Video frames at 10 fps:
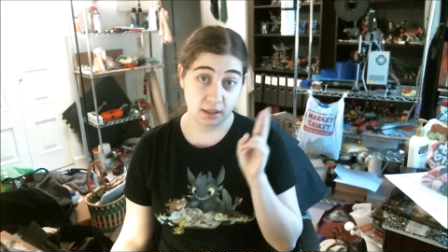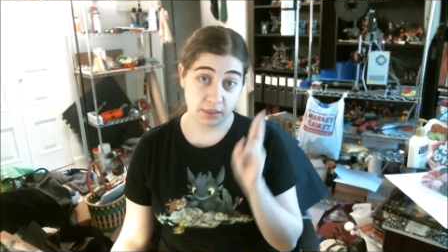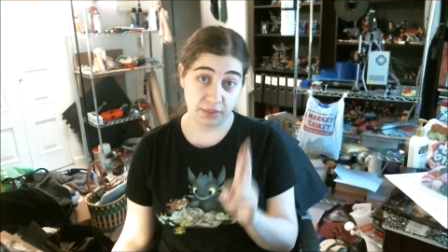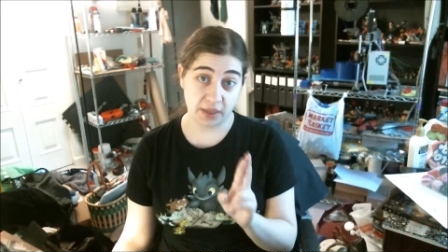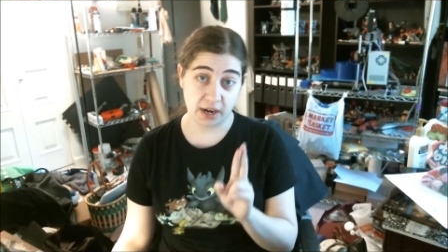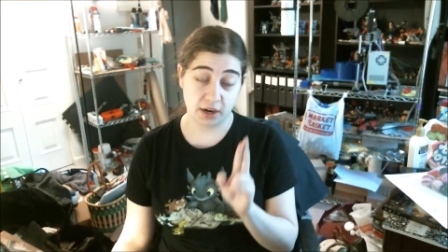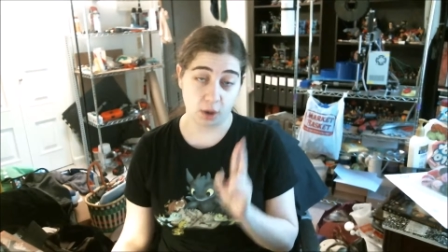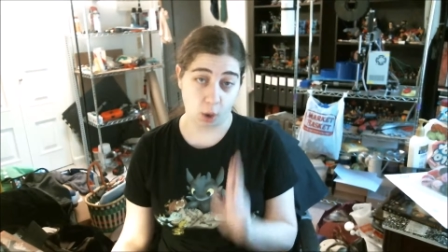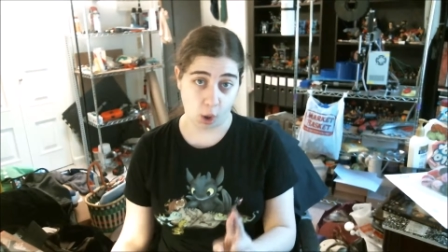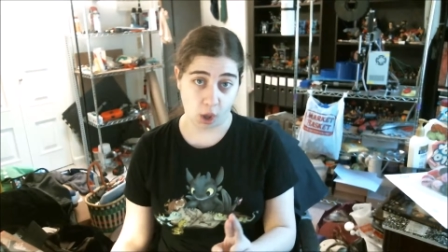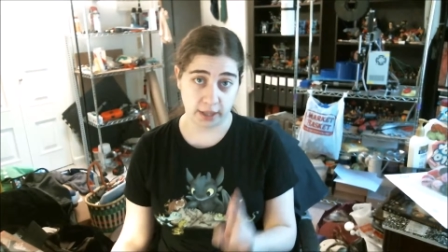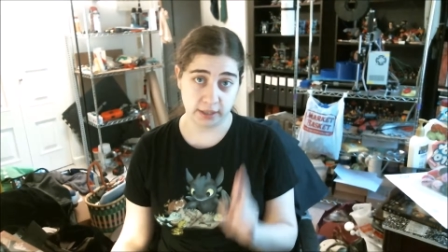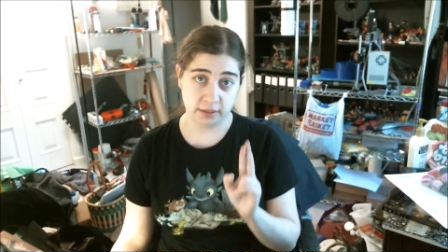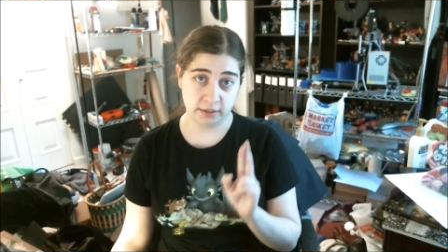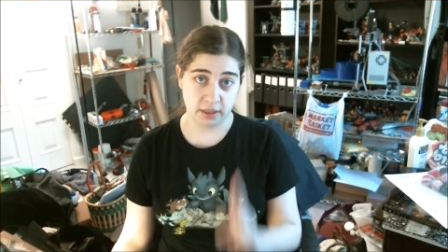there
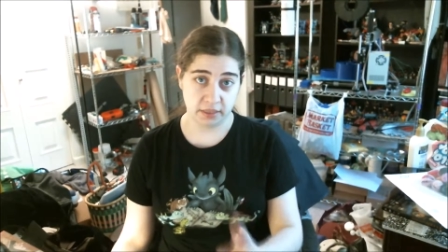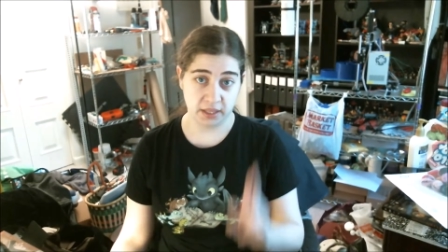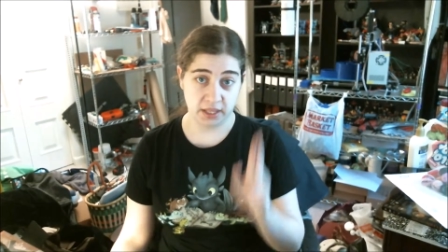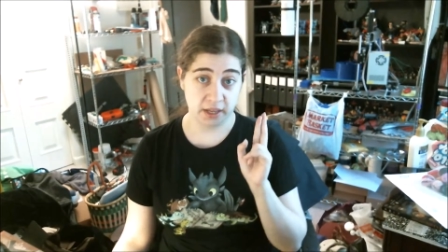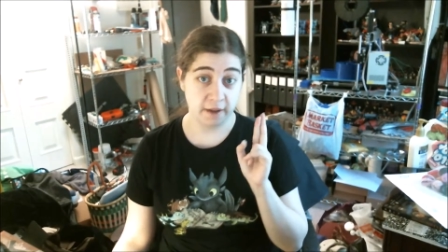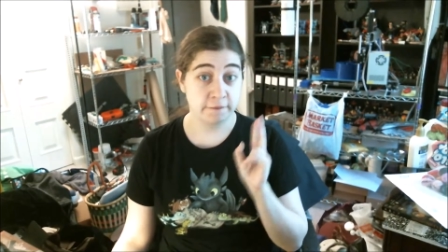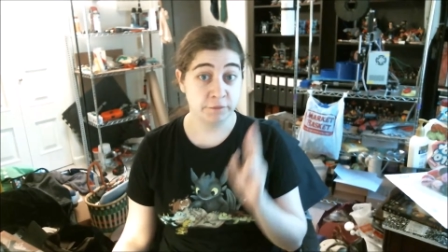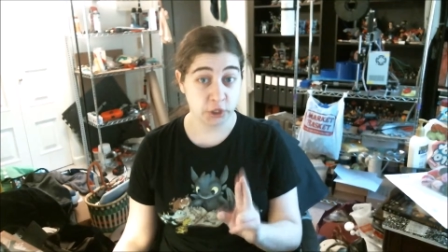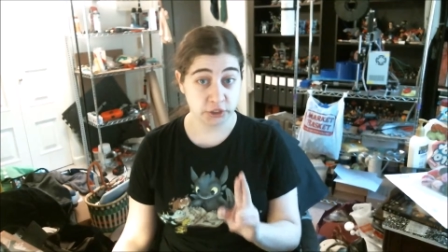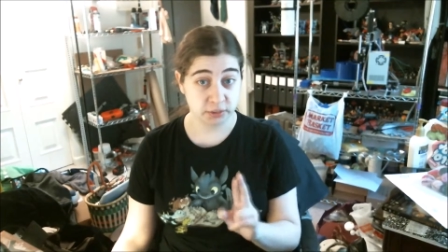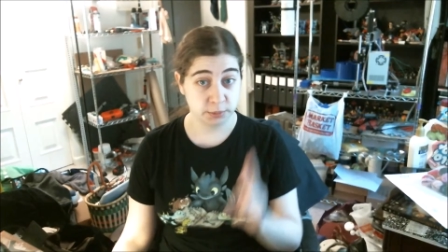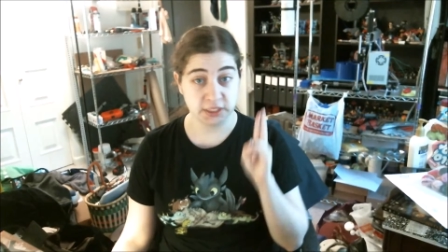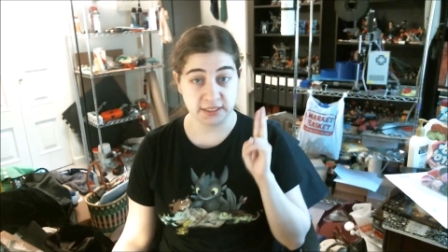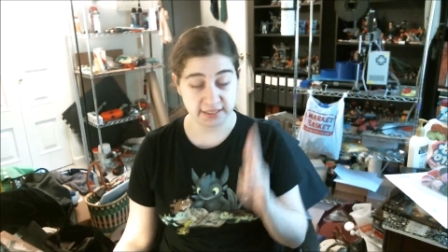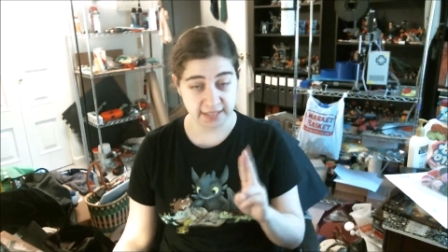on the 1st, which
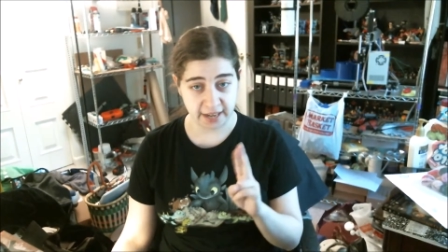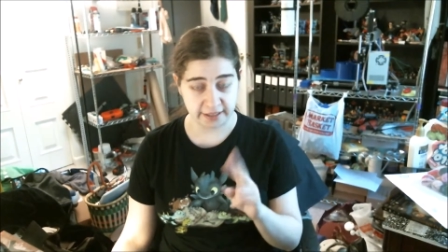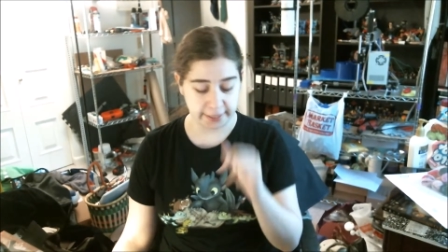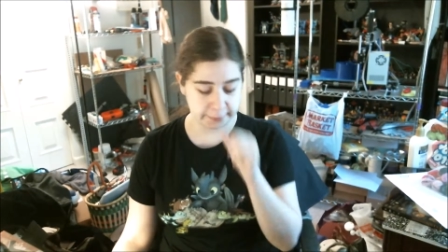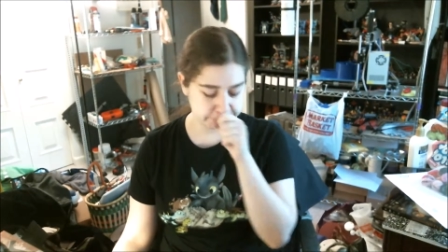is the Saturday.